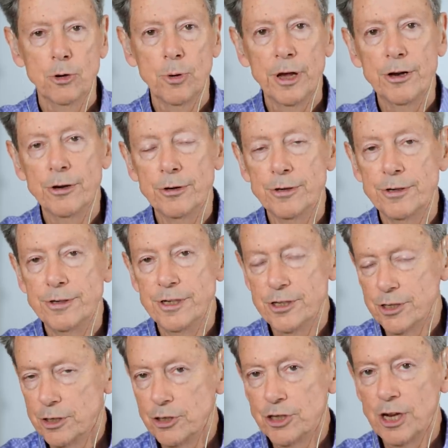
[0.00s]
greater
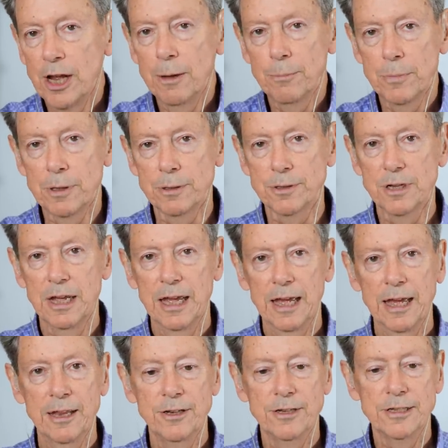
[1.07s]
disenchantment
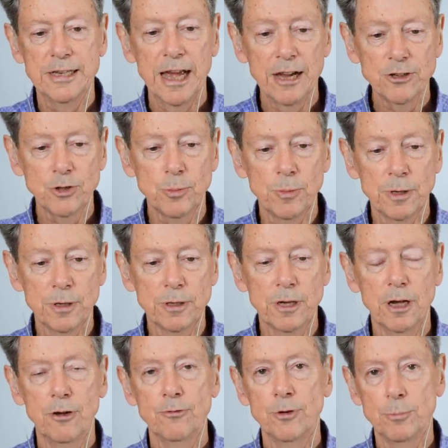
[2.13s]
and detachment
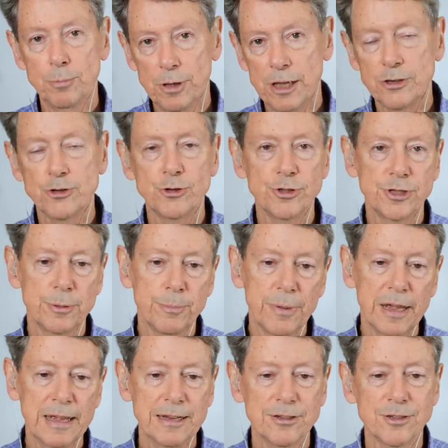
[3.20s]
from pleasures and
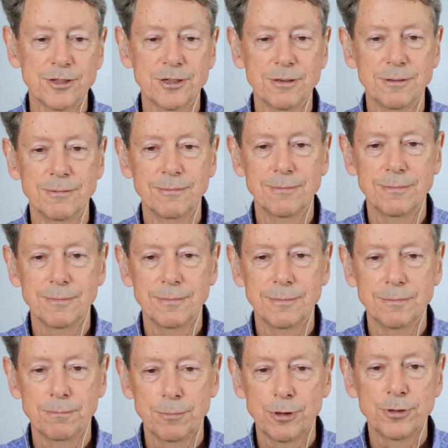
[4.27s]
pains
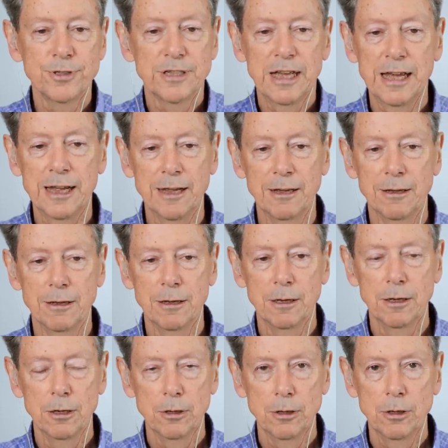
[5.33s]
per se.
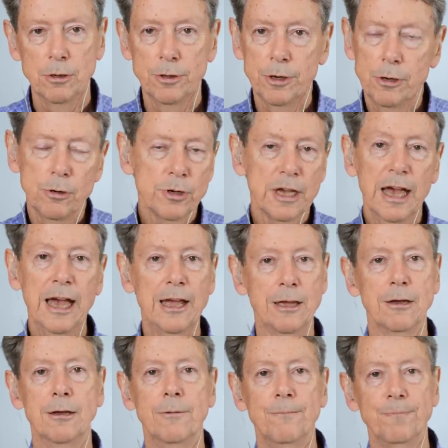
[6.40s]
They're
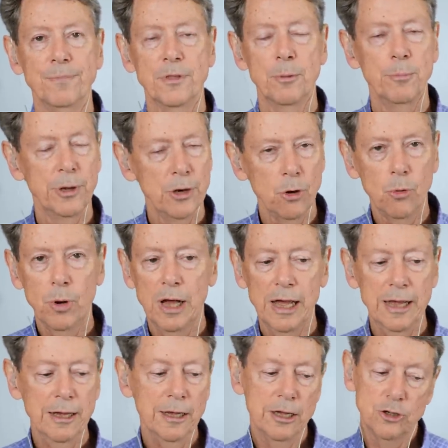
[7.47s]
okay. The middle
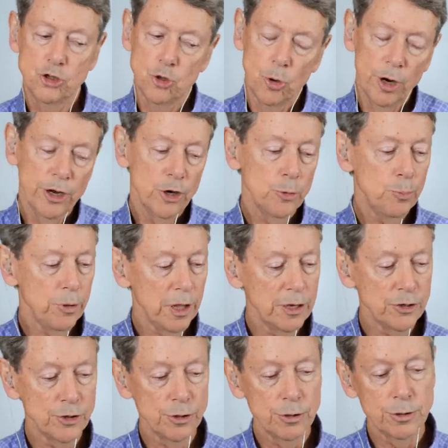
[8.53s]
way, enjoy your
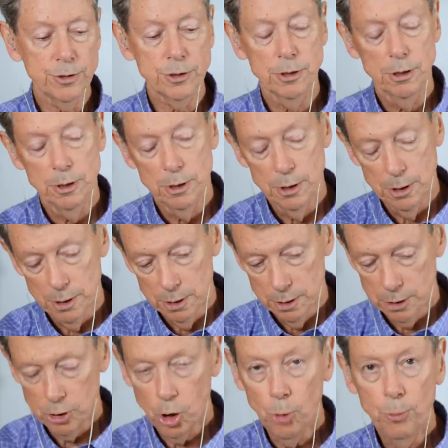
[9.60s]
pleasures,
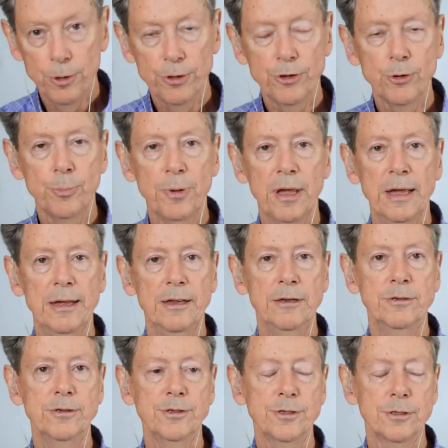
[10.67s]
cope with your
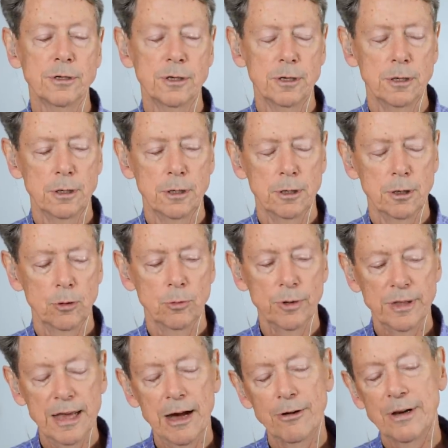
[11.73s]
pains
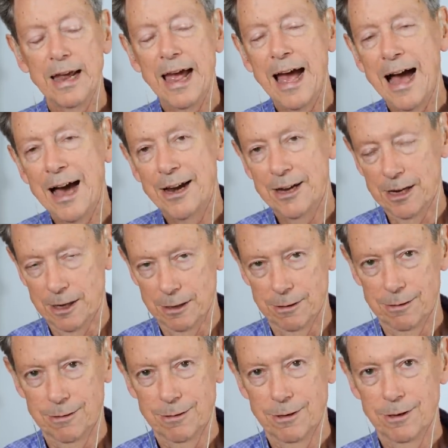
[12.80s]
without adding
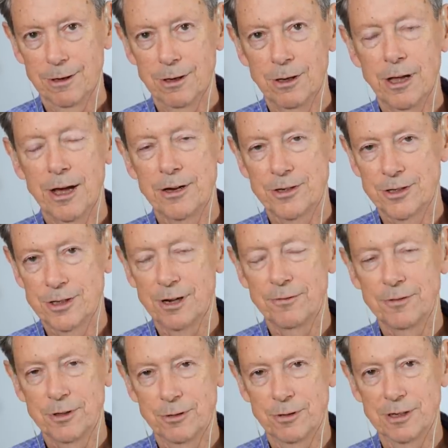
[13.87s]
a lot of
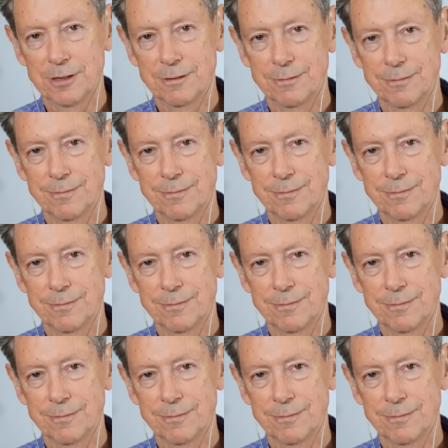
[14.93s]
stuff to it.